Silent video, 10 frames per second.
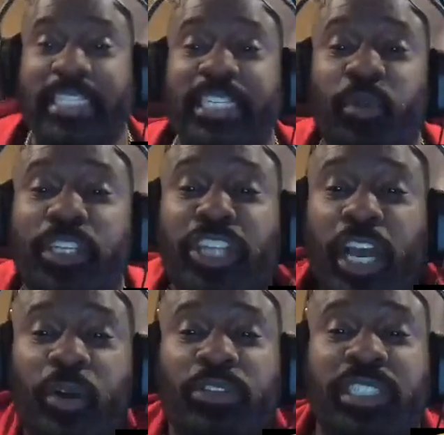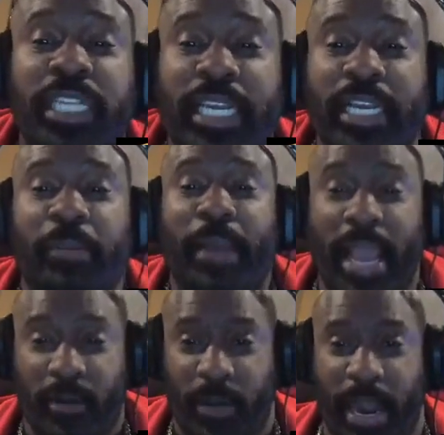is what y'all don't see in the
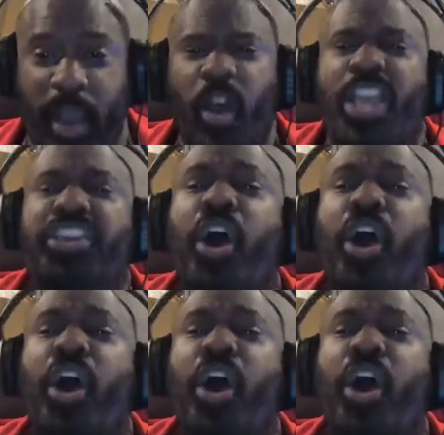background. Yo,